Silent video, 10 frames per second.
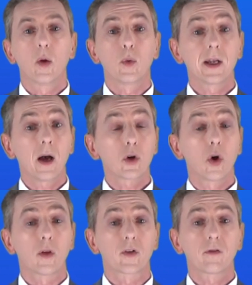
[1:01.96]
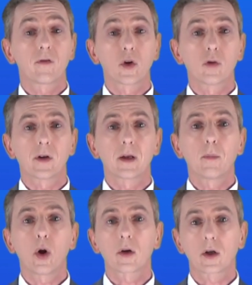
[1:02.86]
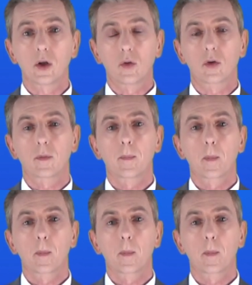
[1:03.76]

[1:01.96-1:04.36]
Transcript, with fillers: and we now call this a fluorine molecule